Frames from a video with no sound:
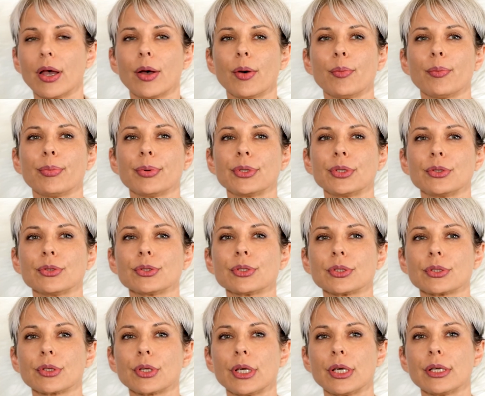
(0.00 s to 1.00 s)
but your
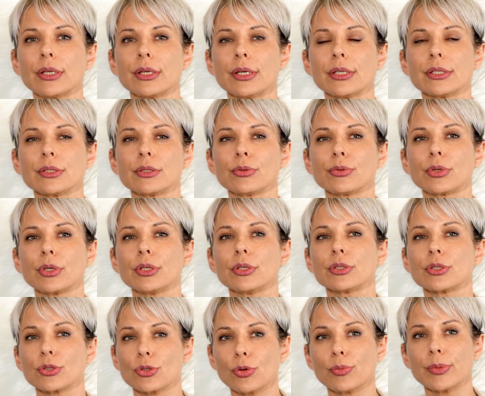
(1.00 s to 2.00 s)
skin is looking
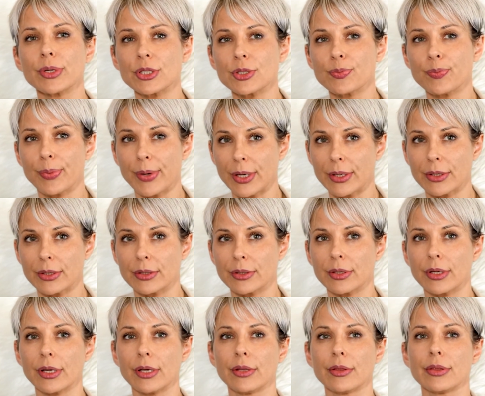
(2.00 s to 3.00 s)
so much better,
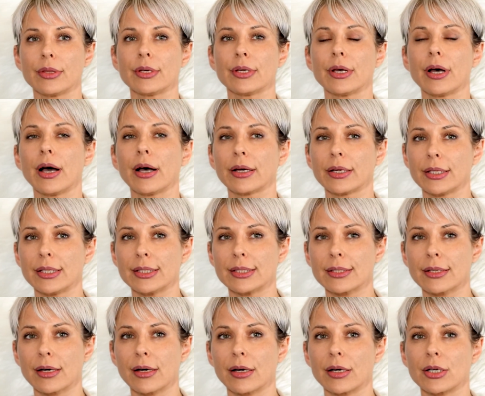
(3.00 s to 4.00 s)
and the acne
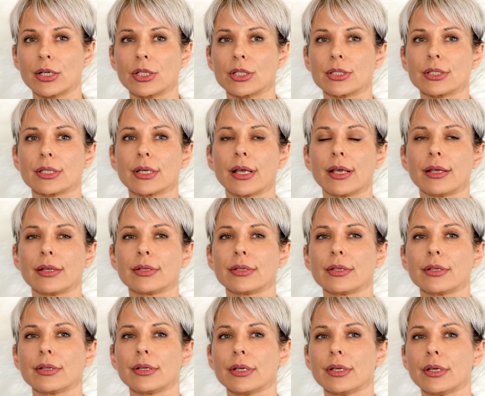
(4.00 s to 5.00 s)
scars and
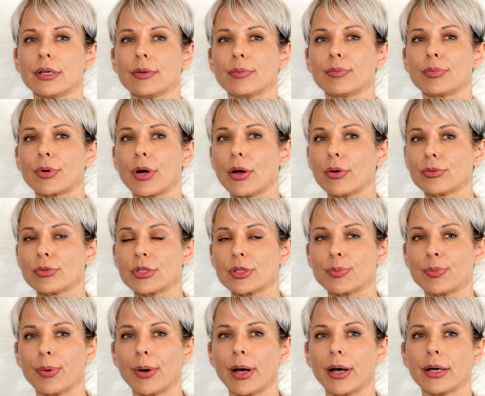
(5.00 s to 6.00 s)
the brown
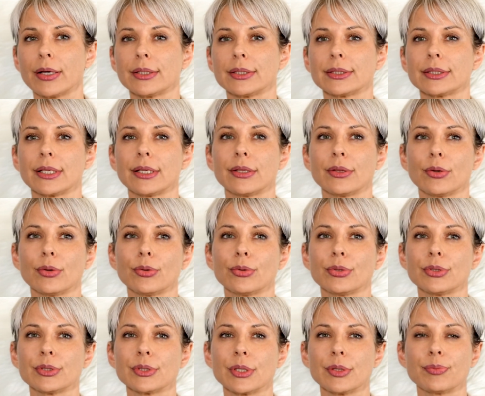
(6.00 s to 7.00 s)
spots and all
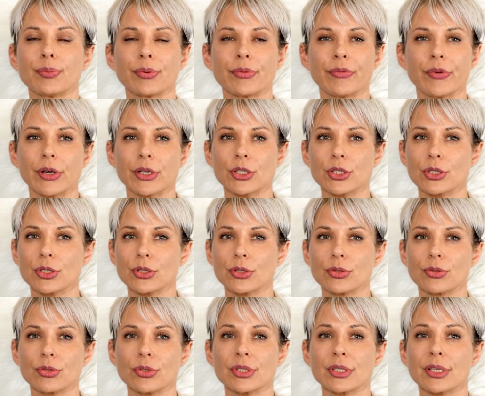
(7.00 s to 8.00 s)
these imperfections
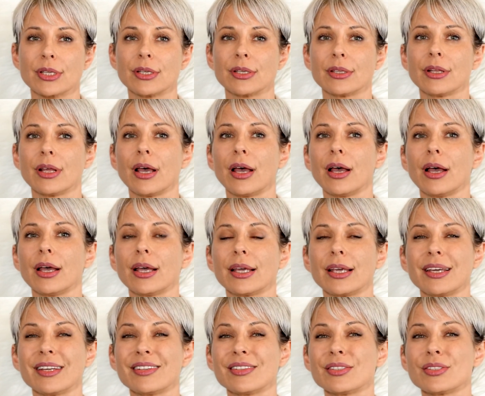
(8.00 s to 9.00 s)
on your skin
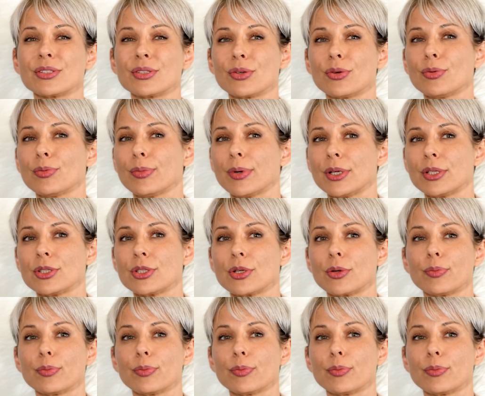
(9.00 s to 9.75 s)
getting so much